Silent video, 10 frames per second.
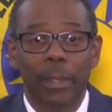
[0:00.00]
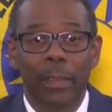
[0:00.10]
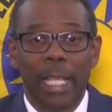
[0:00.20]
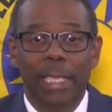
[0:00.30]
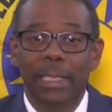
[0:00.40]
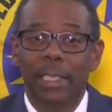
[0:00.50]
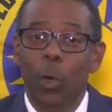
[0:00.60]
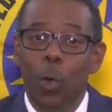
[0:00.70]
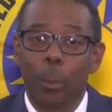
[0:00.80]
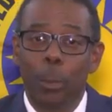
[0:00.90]
That is the
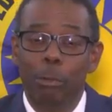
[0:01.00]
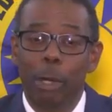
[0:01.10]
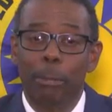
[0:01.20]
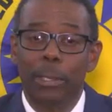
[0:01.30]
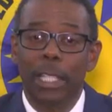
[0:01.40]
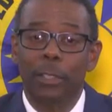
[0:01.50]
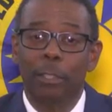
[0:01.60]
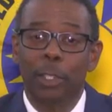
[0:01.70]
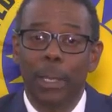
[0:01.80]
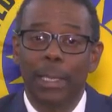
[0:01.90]
hope we represent
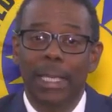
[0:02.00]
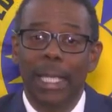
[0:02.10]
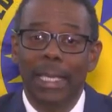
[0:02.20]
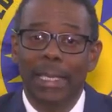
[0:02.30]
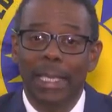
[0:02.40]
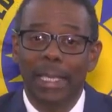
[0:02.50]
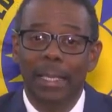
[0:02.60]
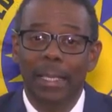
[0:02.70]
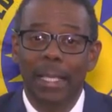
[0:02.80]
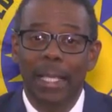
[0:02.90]
for
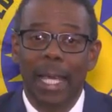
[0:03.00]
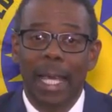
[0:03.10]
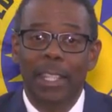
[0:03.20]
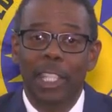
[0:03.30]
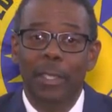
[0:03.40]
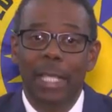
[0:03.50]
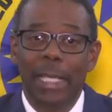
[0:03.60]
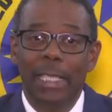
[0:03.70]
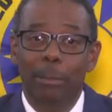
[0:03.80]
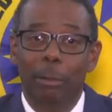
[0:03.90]
2018, and the
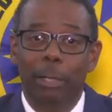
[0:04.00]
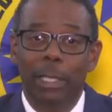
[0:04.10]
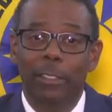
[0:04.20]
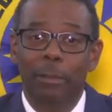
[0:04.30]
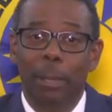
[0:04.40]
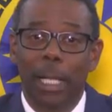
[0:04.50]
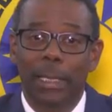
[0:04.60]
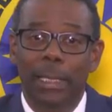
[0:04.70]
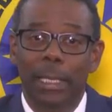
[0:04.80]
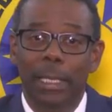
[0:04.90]
United Progressive
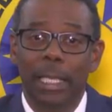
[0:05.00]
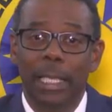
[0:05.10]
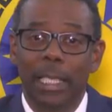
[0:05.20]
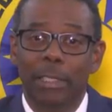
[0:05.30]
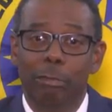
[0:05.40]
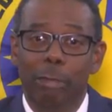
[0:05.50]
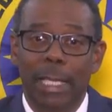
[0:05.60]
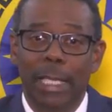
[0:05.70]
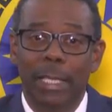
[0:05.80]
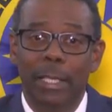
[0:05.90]
Party is
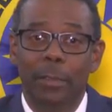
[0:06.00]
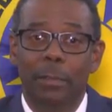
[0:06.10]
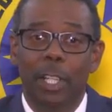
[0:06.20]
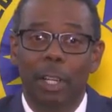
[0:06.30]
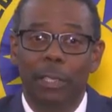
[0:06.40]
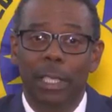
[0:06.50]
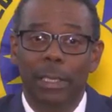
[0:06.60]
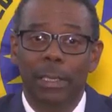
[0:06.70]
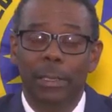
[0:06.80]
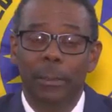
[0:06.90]
ready for
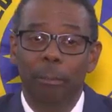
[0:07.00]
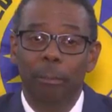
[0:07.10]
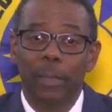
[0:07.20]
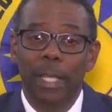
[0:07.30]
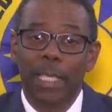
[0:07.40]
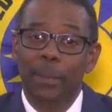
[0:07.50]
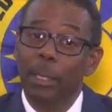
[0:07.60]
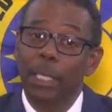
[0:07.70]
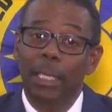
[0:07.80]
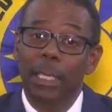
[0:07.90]
governance. As
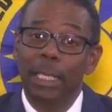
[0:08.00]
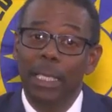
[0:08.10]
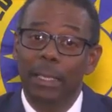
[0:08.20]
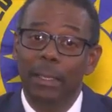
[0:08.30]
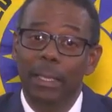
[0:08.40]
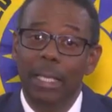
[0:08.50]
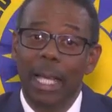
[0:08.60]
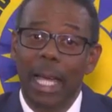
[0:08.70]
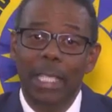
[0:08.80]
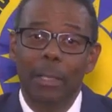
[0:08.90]
political leader,
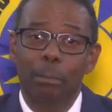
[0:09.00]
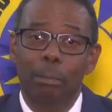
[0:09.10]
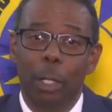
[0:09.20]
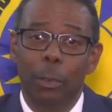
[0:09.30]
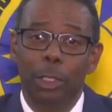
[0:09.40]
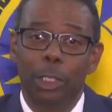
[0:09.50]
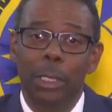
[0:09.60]
I am proud